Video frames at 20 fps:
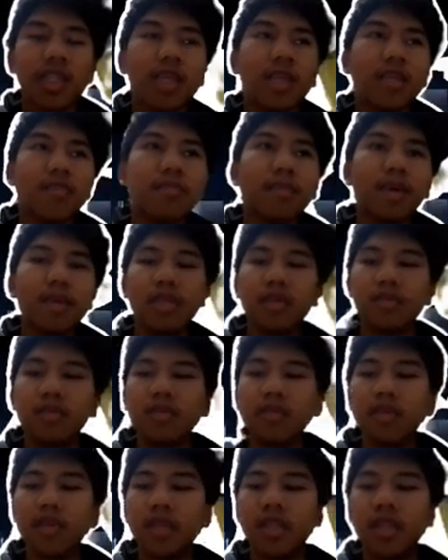and
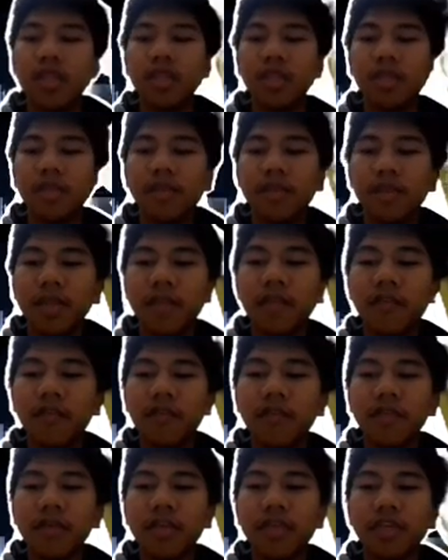manipulate
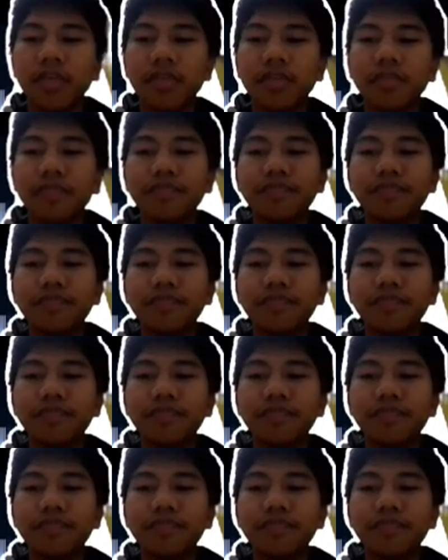information.